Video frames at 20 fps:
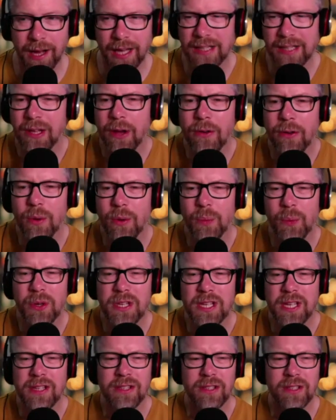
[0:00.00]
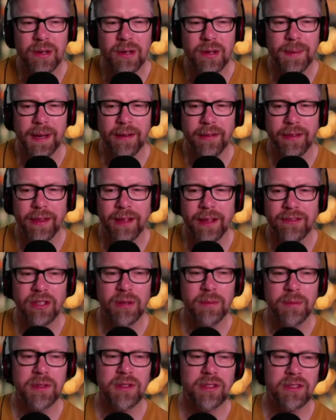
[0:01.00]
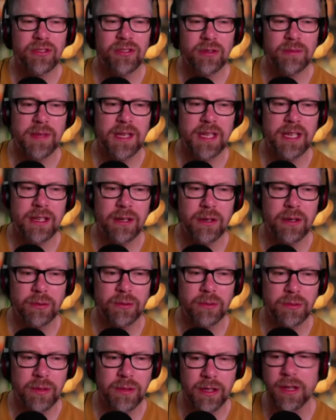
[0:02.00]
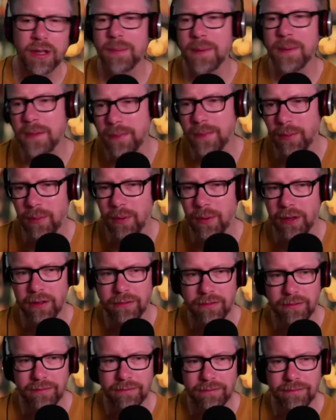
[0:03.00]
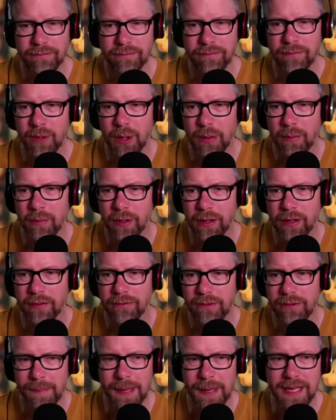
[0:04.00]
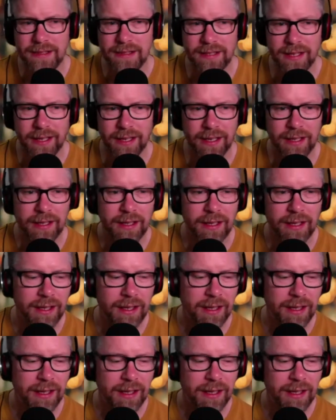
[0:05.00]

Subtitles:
I don't know what you can do about that. Someone does something cool, other people want to repeat it.